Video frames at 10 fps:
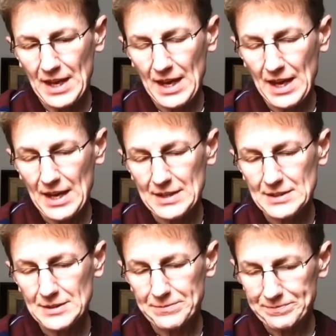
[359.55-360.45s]

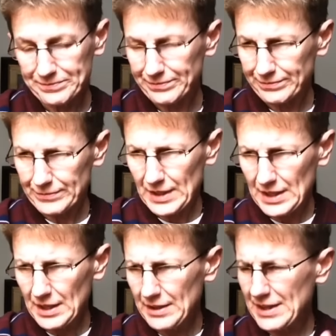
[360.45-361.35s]
And
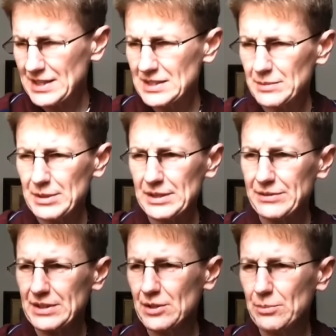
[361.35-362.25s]
yeah, I think he's going to be
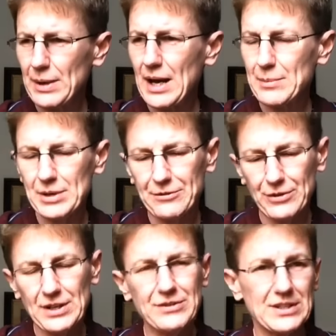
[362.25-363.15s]
living nearby. But a
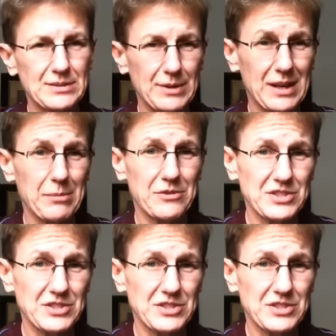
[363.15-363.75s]
friend of his by the name of